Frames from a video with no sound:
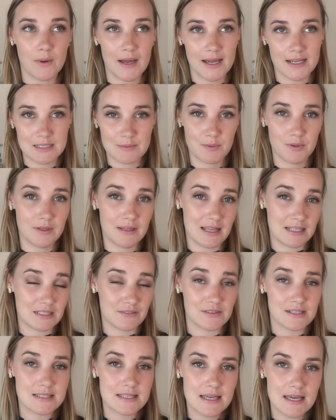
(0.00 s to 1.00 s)
where to put the end
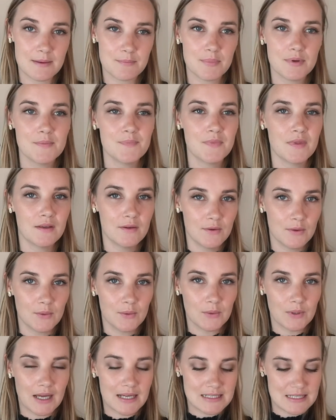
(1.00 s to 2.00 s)
of a zip,
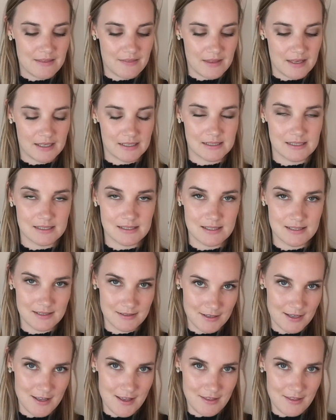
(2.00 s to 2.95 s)
all kinds of things.